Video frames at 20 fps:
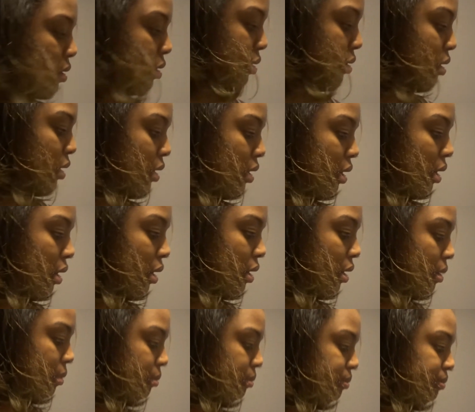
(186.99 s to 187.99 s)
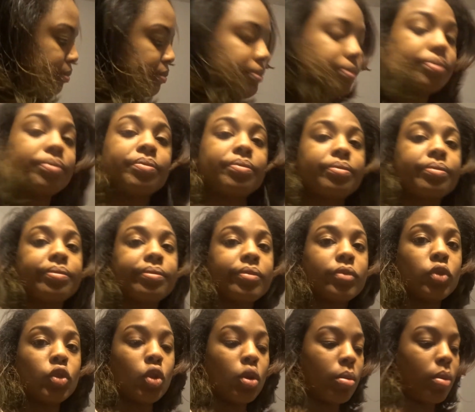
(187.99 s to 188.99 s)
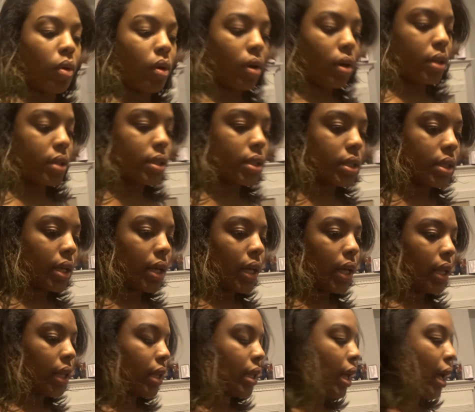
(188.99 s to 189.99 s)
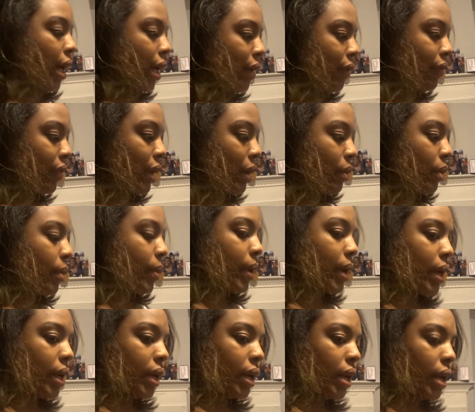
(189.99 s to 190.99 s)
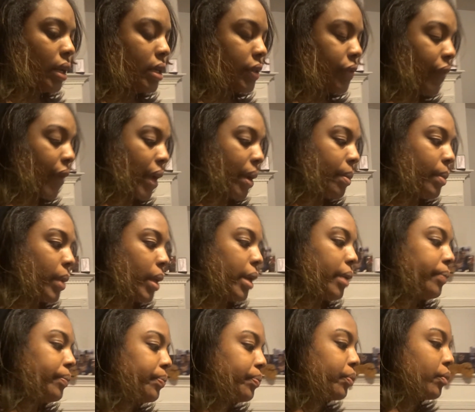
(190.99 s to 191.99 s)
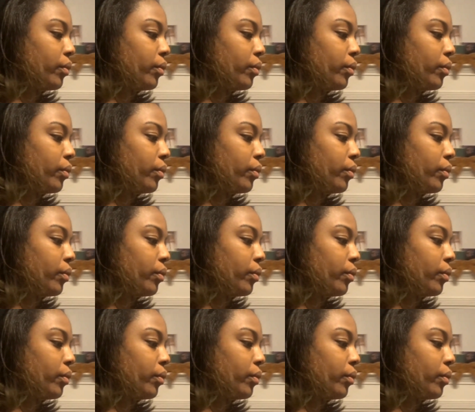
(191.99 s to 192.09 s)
the newborn's life that we were getting in this family.